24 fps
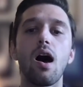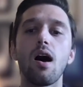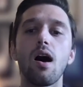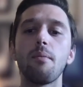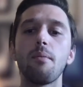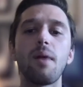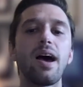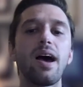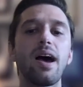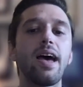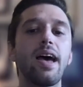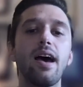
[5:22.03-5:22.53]

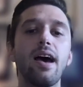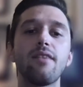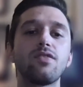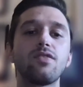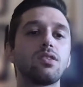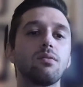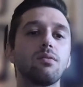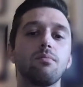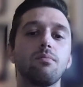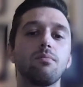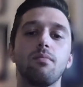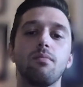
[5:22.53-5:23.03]
Um, I have
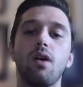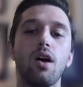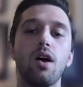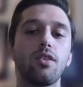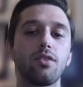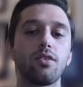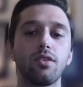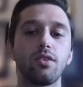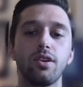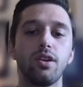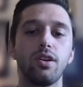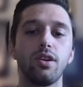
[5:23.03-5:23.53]
some
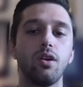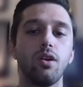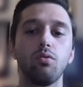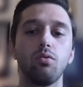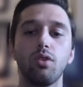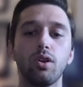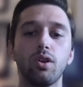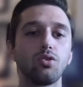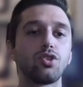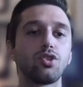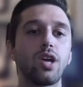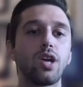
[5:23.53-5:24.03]
other, you know,
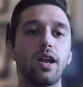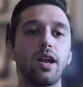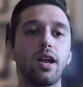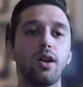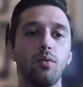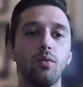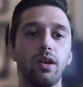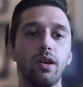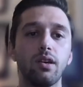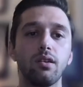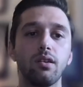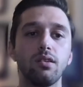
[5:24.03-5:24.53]
little
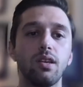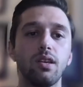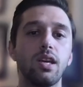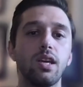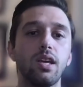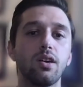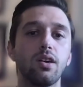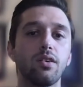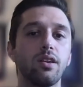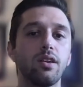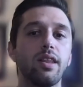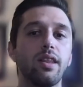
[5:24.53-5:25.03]
shadowing
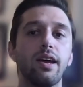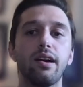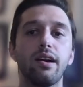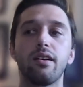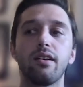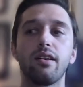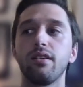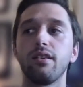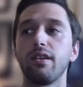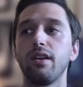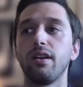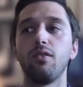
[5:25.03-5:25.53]
here and
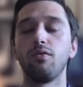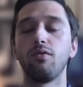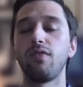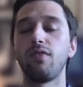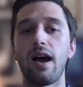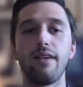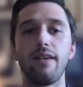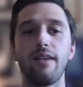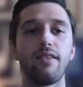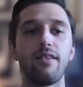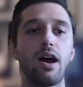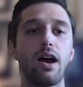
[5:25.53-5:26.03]
there. You know,
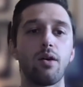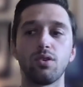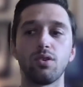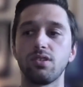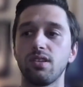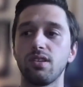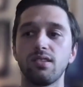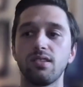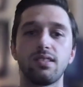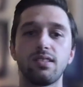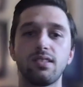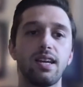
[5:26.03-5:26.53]
five
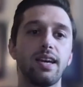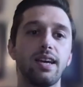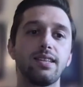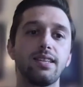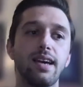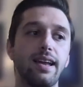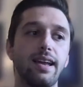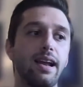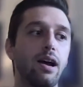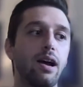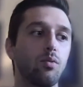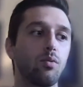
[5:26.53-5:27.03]
hours this day,
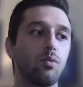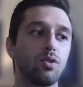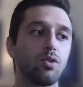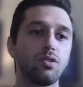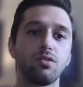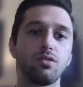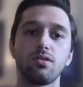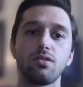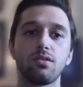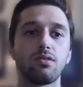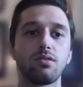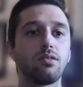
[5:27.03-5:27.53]
ten
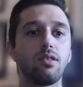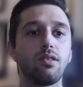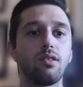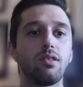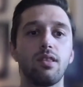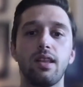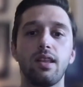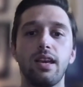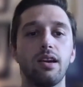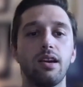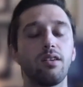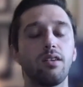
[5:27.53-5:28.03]
hours
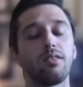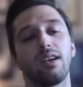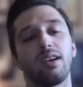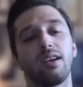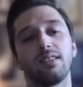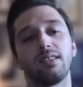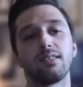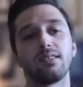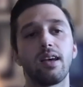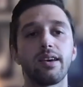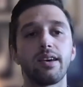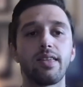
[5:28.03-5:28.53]
here,
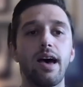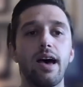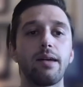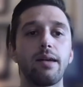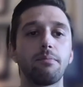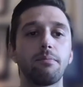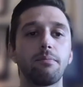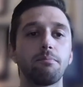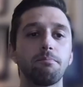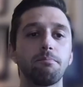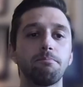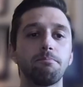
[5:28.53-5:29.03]
things yeah. like that.
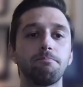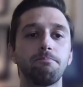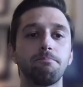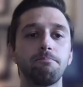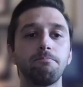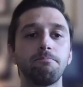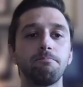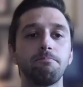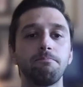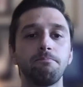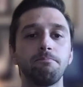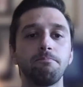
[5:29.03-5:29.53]
How
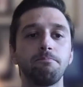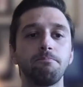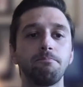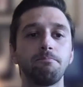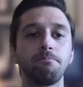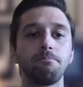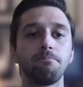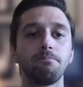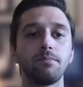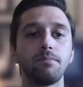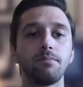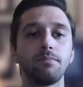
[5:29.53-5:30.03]
recent?
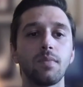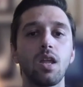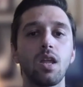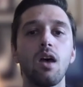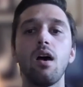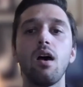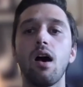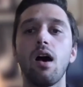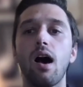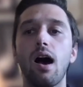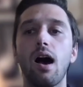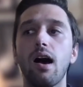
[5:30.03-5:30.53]

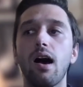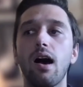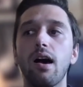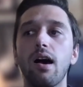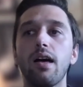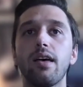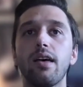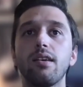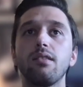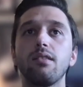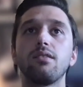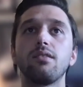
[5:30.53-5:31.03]

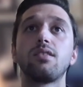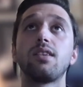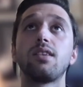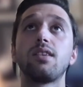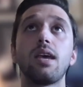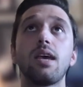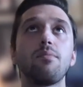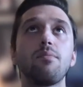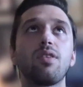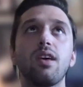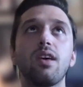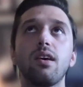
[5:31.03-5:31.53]
Uh,
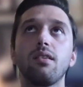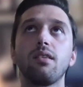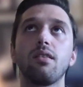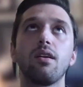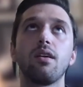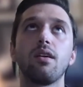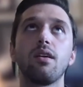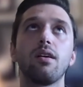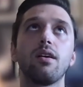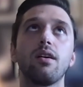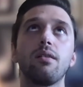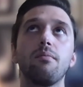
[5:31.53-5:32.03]
same
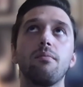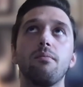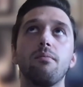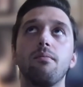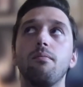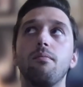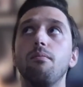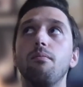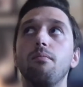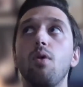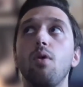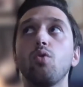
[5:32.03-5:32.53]
thing.
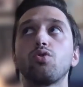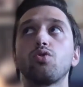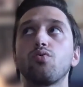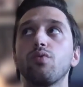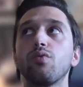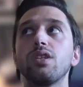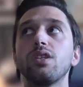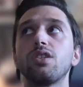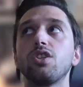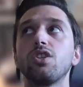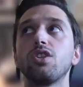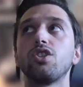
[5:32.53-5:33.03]
The
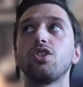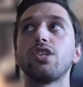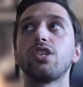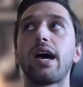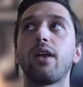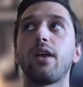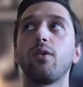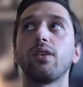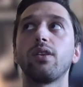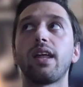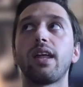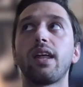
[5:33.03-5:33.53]
most recent
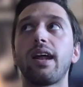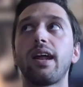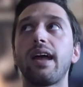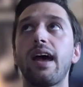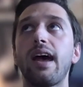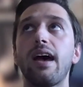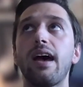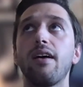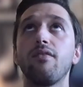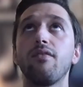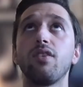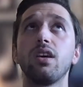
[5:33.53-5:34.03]
shadowing that I
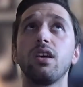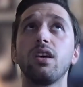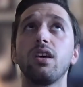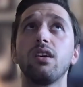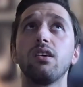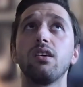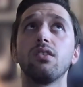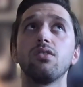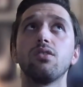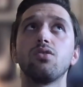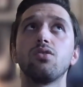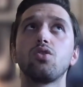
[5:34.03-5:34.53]
have
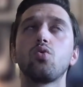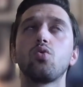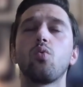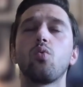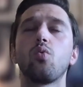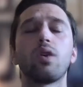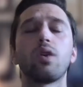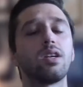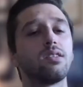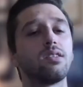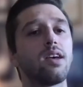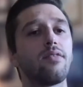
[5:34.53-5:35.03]
is
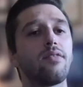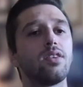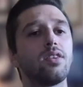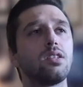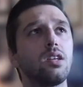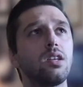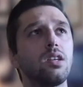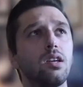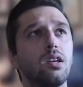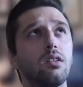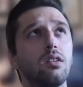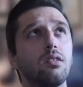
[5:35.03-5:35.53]

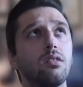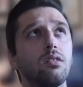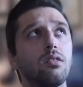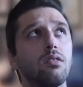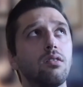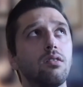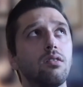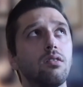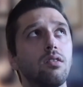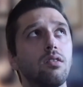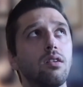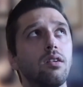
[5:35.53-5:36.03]

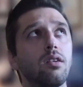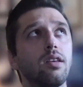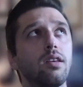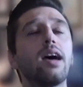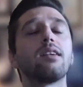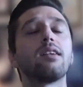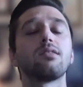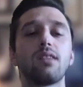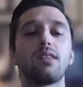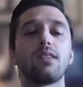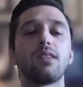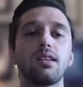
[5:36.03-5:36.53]
2017. Okay.
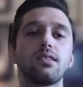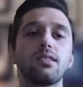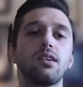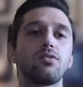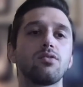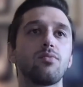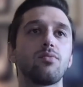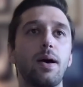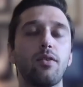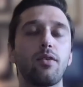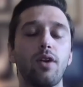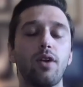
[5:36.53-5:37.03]
Yes, that
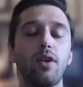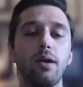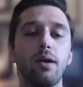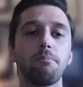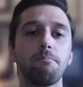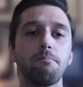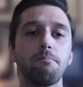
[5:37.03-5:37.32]
sounds about